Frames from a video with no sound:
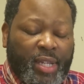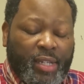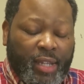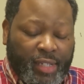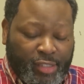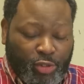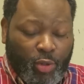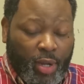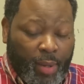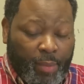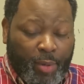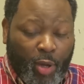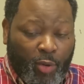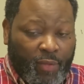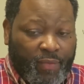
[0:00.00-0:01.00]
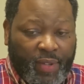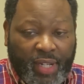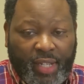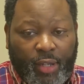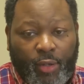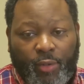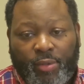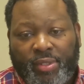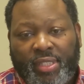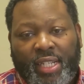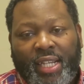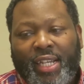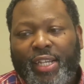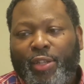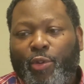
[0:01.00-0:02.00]

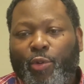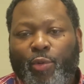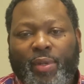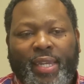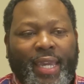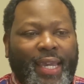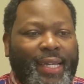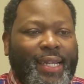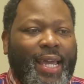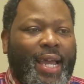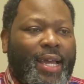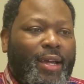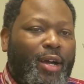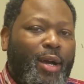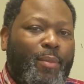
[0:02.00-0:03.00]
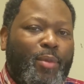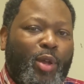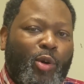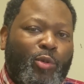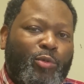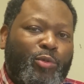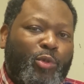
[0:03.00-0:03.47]
that you are uploading videos.